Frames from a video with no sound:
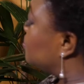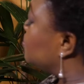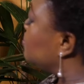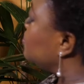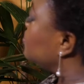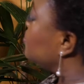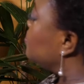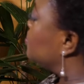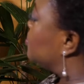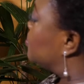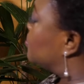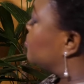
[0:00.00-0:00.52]

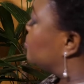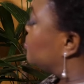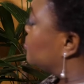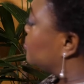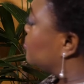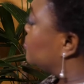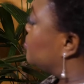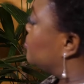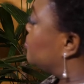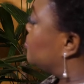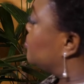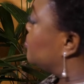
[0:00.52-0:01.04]

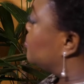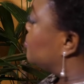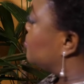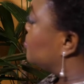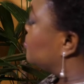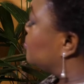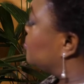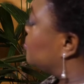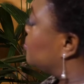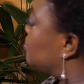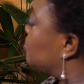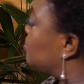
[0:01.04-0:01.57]

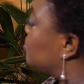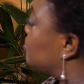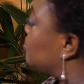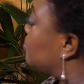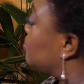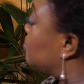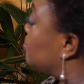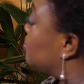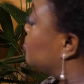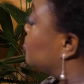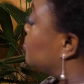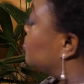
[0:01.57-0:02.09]

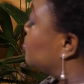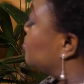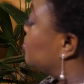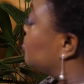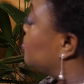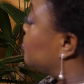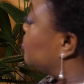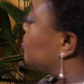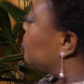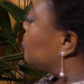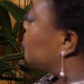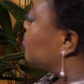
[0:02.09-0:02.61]

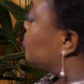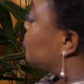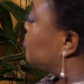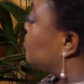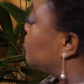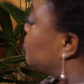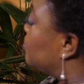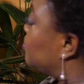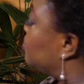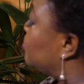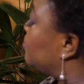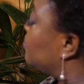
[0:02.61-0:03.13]

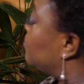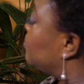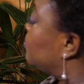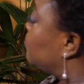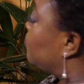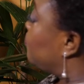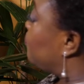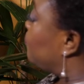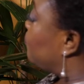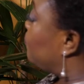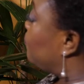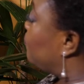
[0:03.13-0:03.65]

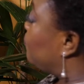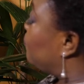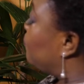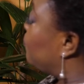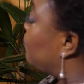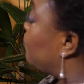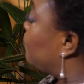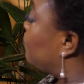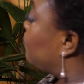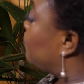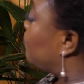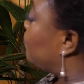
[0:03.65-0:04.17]

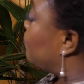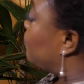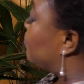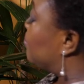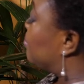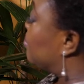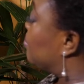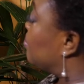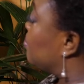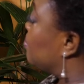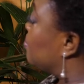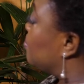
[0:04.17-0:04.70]

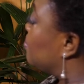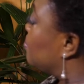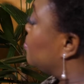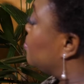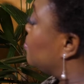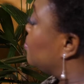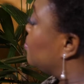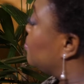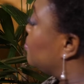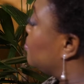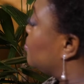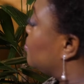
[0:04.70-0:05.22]

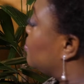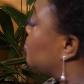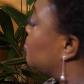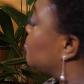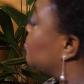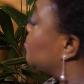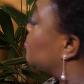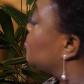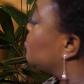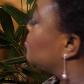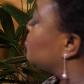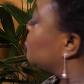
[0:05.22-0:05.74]

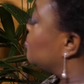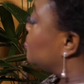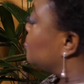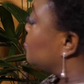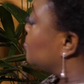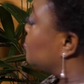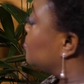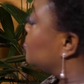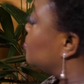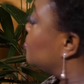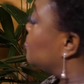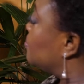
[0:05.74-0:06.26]

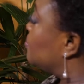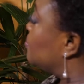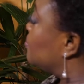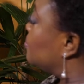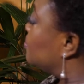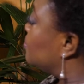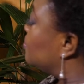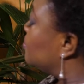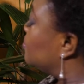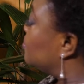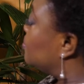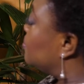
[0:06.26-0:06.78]

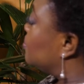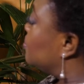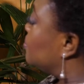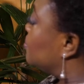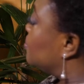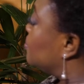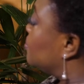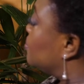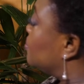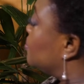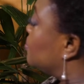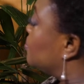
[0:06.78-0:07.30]

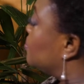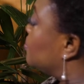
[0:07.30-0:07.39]
(silent)